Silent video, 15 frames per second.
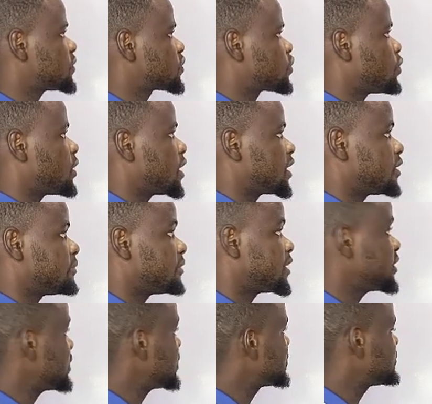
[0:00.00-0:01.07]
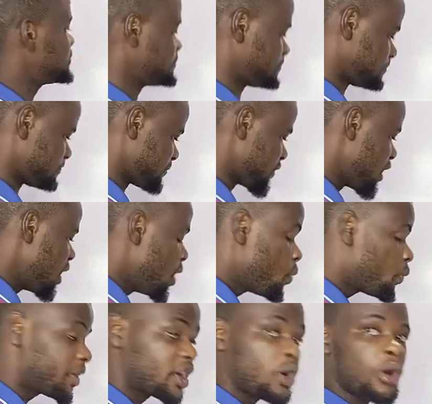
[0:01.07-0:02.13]
square numbers,
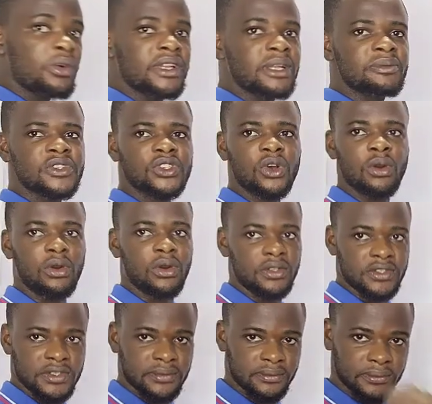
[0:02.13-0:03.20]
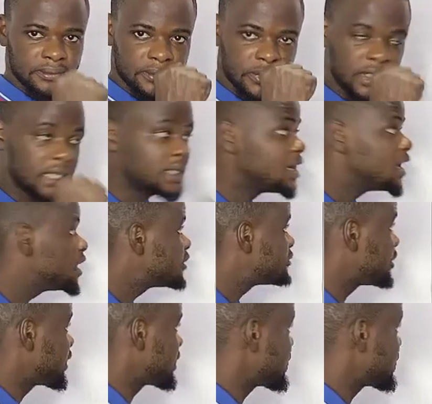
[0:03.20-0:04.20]
we call them swords. Okay, for